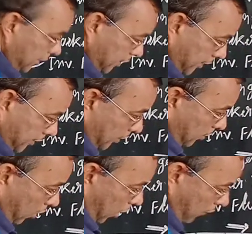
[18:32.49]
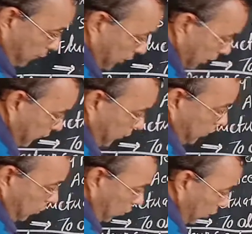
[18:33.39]
written off
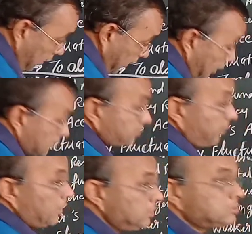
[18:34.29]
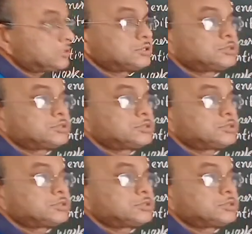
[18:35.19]
revenue expense